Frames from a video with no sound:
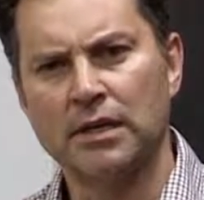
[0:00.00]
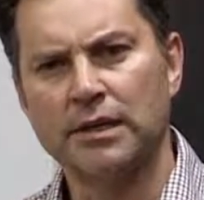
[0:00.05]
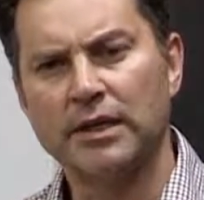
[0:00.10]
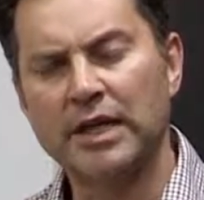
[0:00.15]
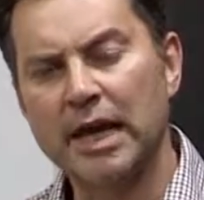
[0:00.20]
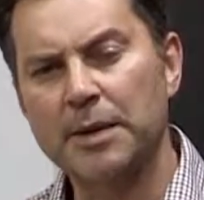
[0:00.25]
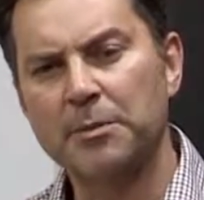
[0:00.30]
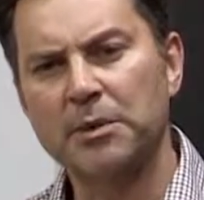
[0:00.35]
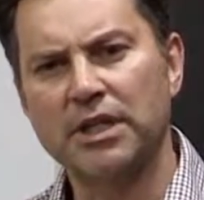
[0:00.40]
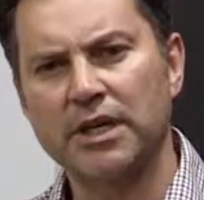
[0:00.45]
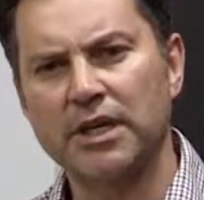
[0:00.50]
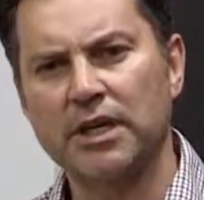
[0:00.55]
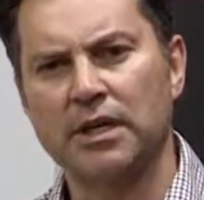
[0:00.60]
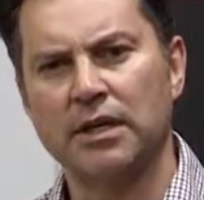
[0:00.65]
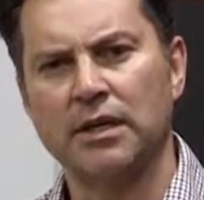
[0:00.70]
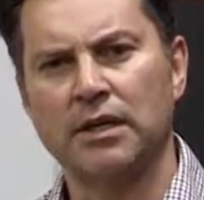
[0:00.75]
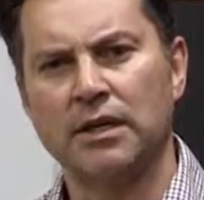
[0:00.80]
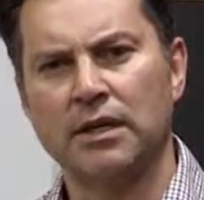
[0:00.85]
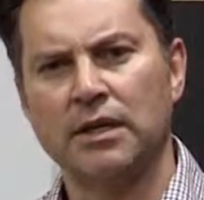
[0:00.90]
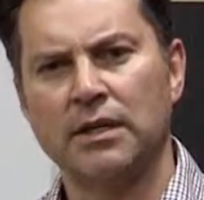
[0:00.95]

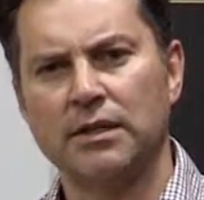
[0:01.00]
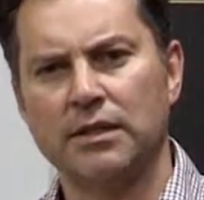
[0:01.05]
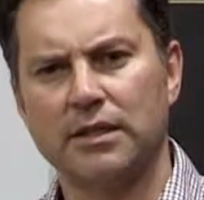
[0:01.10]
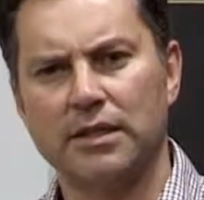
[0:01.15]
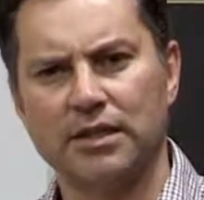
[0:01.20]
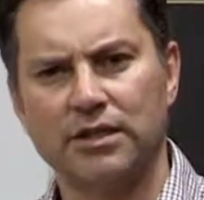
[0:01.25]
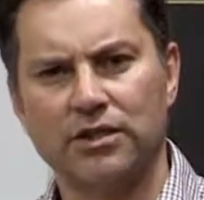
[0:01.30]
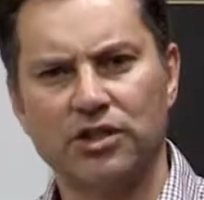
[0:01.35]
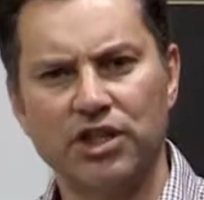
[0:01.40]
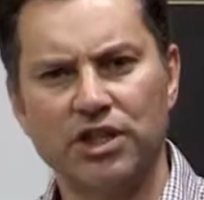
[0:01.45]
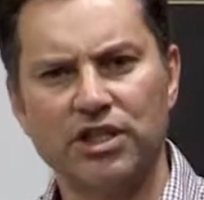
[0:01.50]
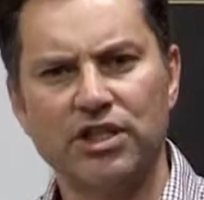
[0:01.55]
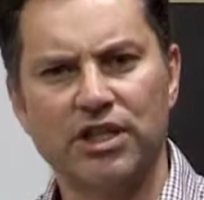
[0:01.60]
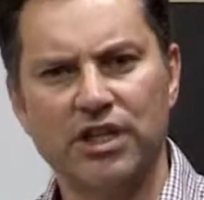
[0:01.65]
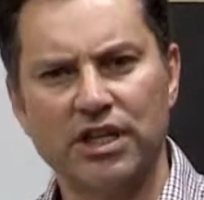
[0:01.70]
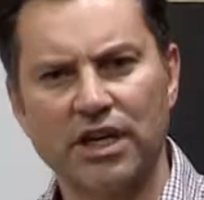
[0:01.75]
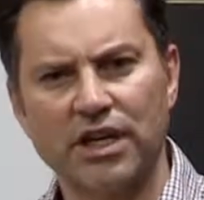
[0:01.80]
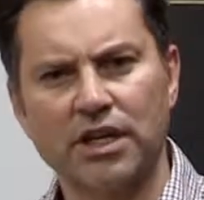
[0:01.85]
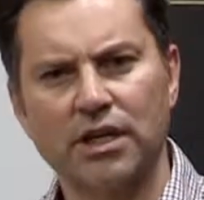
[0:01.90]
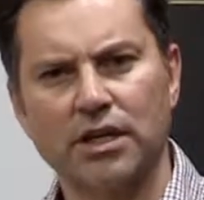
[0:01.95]
namely the
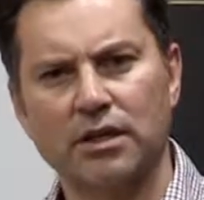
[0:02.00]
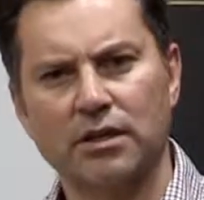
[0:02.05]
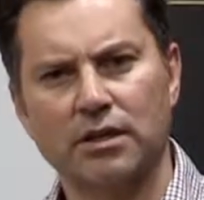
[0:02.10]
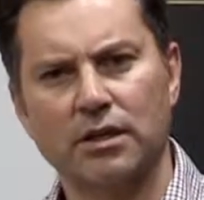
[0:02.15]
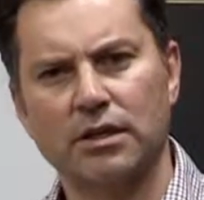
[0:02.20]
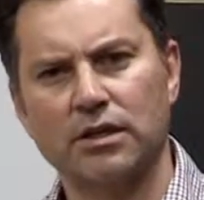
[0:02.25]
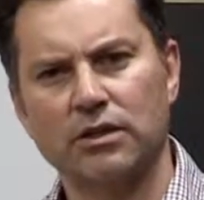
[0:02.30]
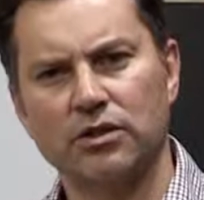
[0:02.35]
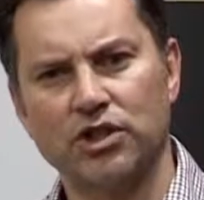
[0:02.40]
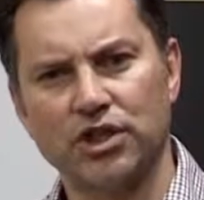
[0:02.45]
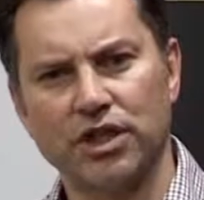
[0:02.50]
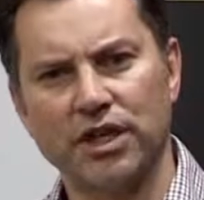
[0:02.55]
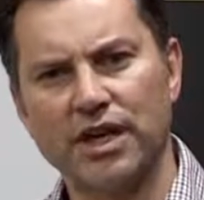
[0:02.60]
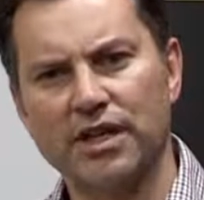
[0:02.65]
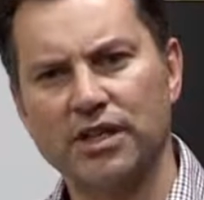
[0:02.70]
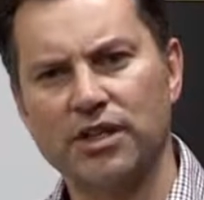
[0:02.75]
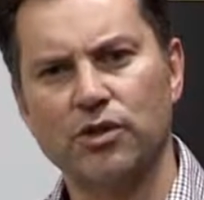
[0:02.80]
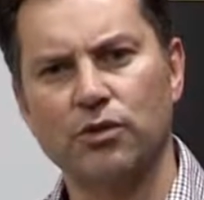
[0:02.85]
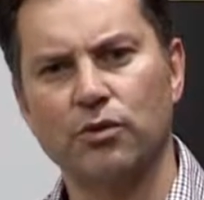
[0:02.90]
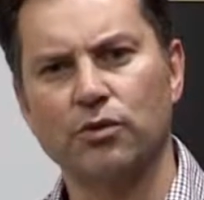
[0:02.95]
GTE,
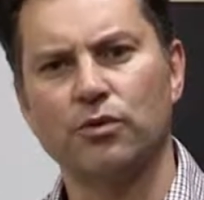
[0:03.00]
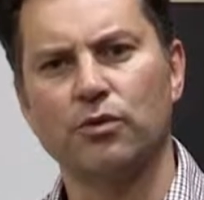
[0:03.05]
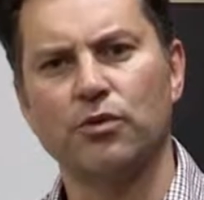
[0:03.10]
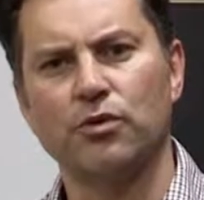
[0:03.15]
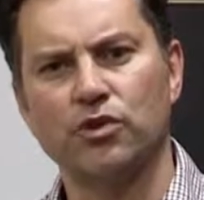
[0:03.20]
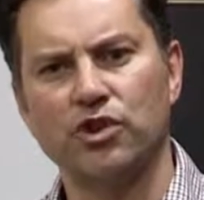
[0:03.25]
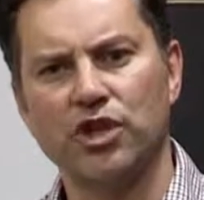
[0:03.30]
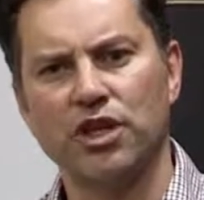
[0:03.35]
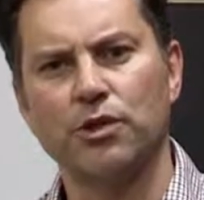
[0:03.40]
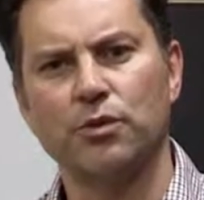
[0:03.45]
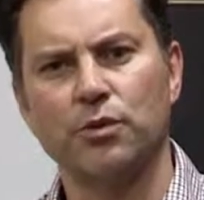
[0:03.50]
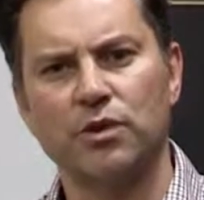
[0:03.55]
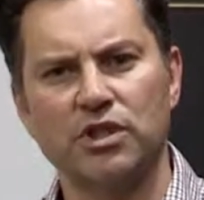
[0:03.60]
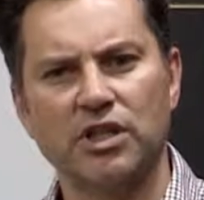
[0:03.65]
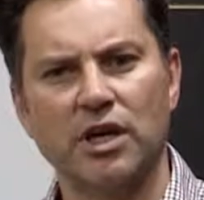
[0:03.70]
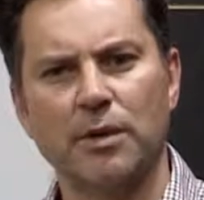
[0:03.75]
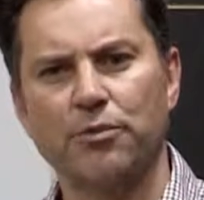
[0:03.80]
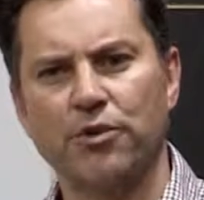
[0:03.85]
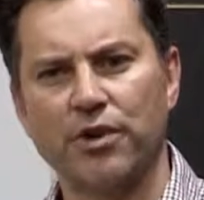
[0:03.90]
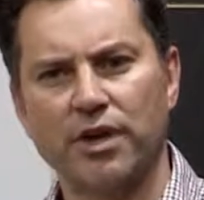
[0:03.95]
GS or Genuine
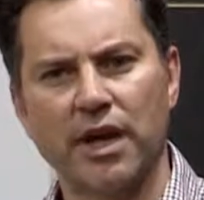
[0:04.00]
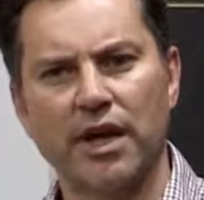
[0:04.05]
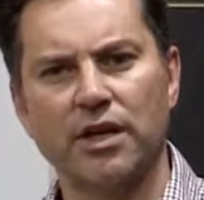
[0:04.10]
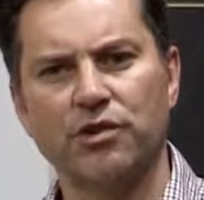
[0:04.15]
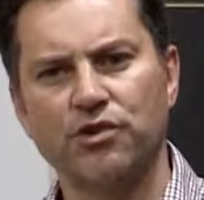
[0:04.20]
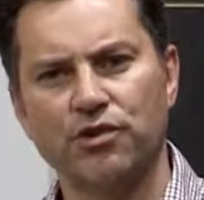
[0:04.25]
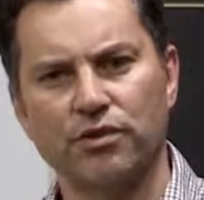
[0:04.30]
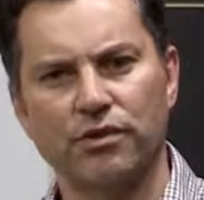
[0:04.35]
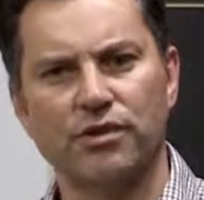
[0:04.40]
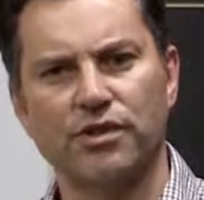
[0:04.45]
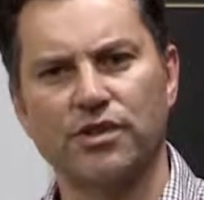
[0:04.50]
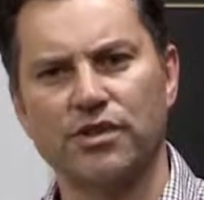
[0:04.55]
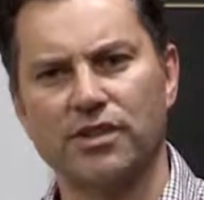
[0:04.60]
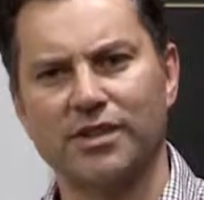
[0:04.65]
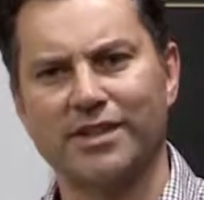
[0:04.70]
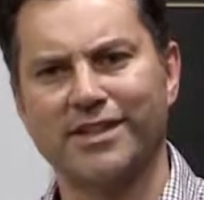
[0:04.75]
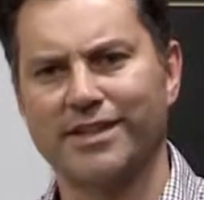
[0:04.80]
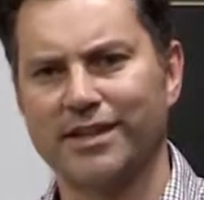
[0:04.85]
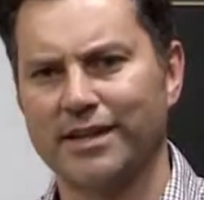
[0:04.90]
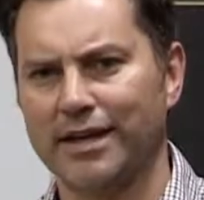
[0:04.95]
Temporary
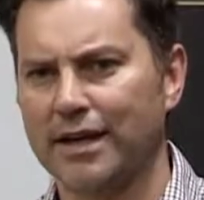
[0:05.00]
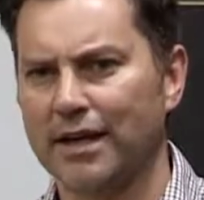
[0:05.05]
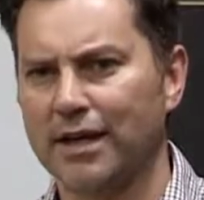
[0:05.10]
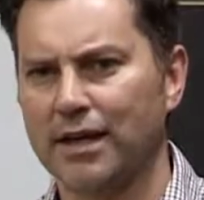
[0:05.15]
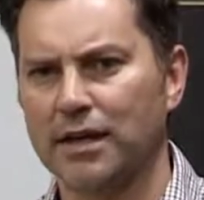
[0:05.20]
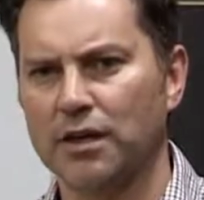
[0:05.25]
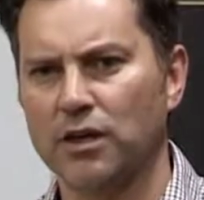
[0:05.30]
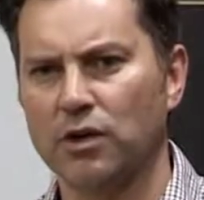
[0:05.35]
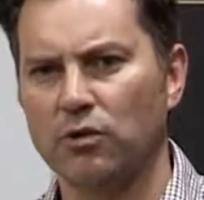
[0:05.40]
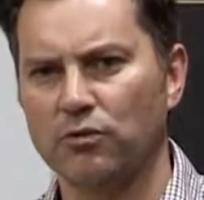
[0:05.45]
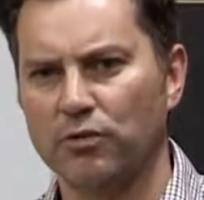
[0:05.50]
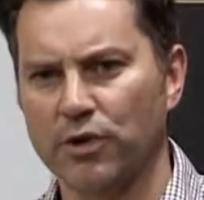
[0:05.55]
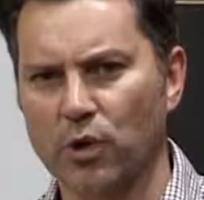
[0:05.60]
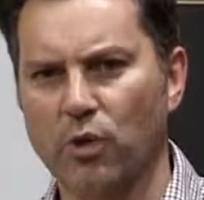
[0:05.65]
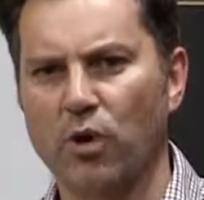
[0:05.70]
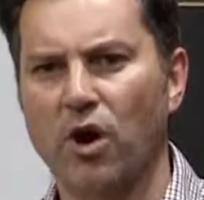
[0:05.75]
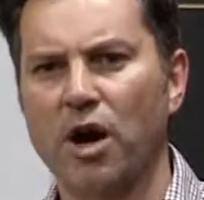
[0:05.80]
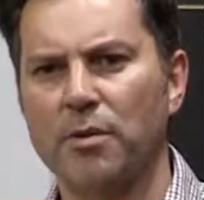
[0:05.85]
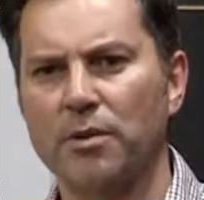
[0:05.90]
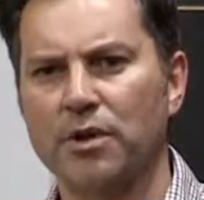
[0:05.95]
Entrance
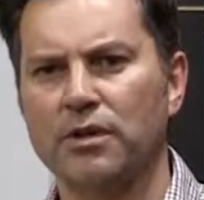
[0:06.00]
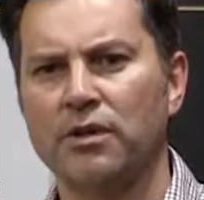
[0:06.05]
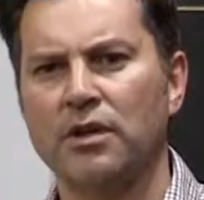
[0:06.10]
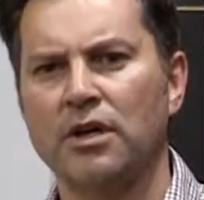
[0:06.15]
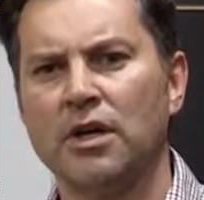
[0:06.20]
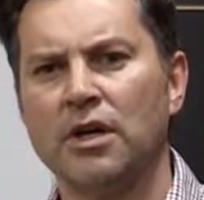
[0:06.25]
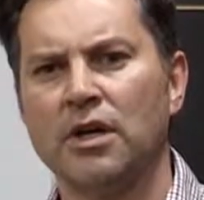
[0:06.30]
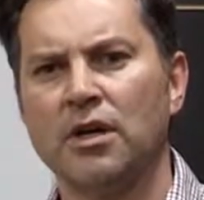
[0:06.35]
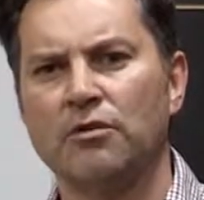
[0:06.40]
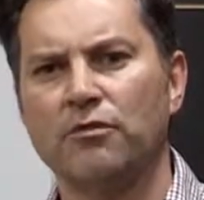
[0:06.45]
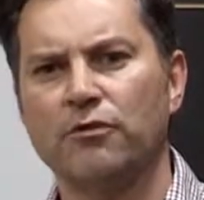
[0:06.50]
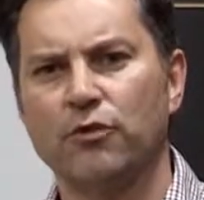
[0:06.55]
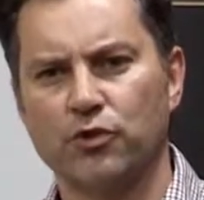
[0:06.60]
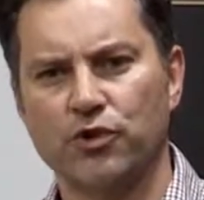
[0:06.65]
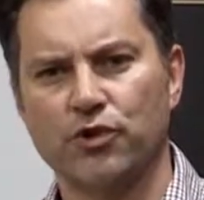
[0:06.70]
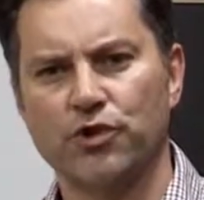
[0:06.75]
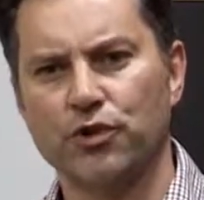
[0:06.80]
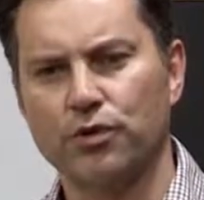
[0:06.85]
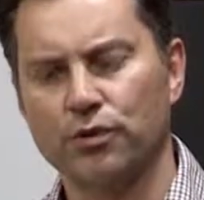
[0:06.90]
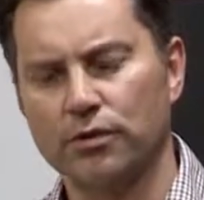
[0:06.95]
requirement for
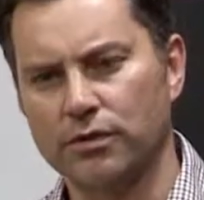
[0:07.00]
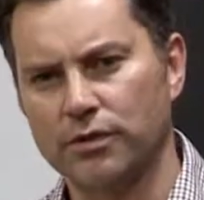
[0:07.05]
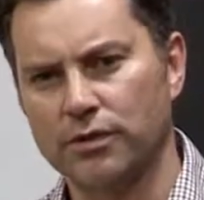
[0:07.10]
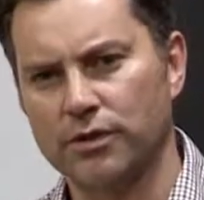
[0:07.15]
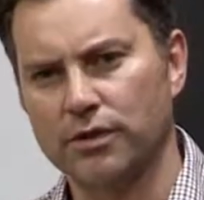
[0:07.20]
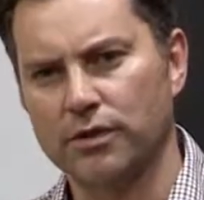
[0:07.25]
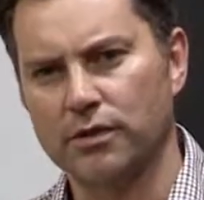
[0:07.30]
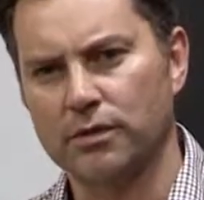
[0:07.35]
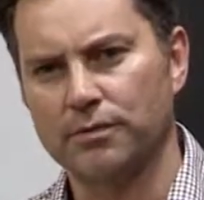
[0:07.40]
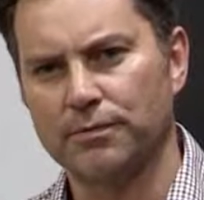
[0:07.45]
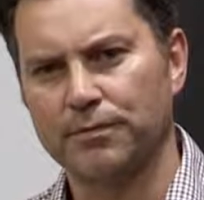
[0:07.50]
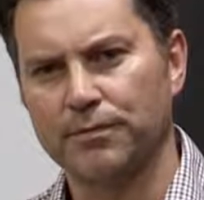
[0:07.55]
students.